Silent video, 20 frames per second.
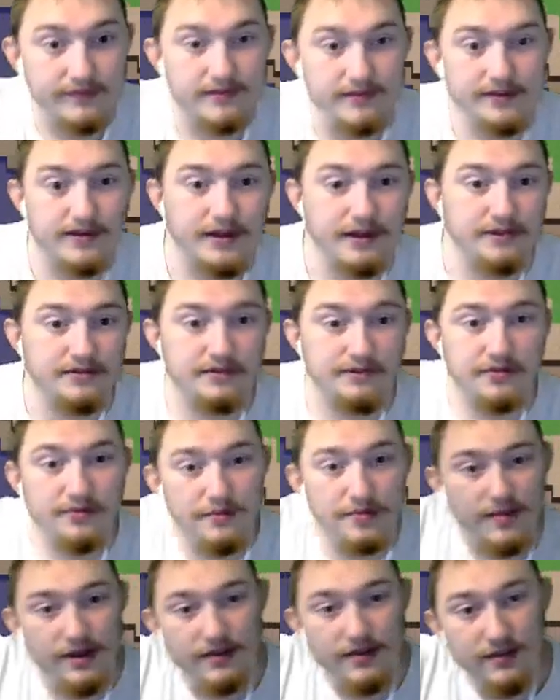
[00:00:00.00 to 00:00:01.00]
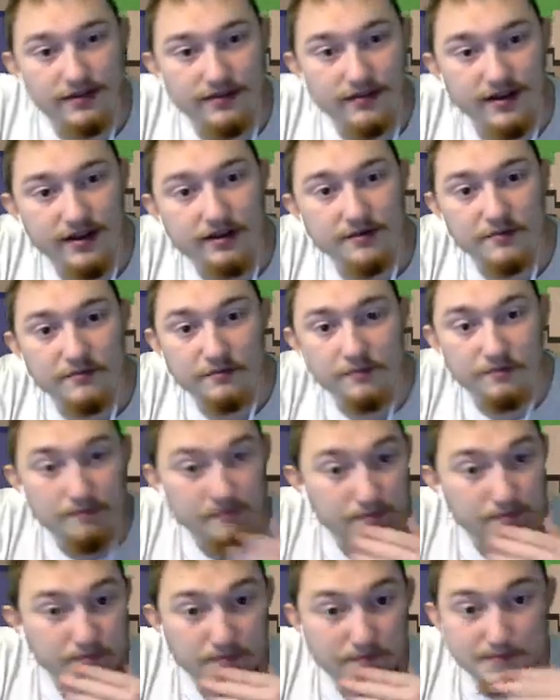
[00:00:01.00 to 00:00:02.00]
As soon as we make this thing,
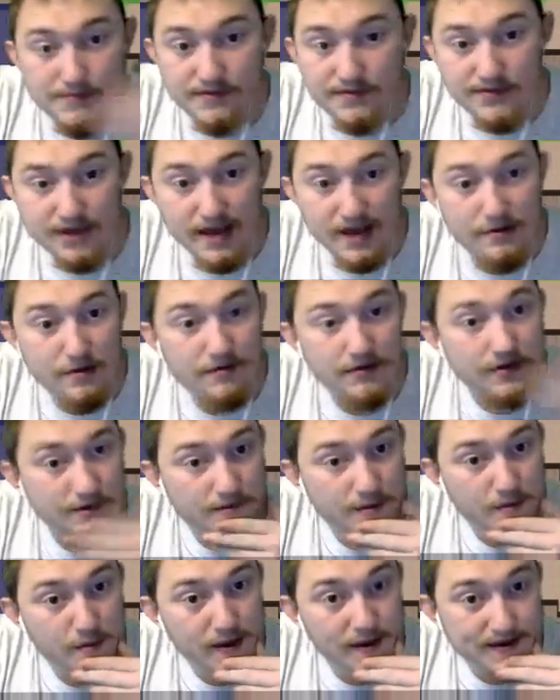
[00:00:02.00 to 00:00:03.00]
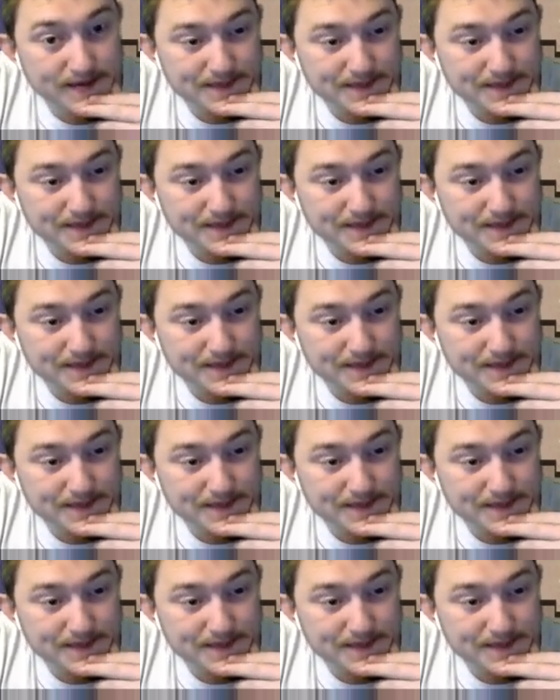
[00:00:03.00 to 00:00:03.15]
it's game over. We win.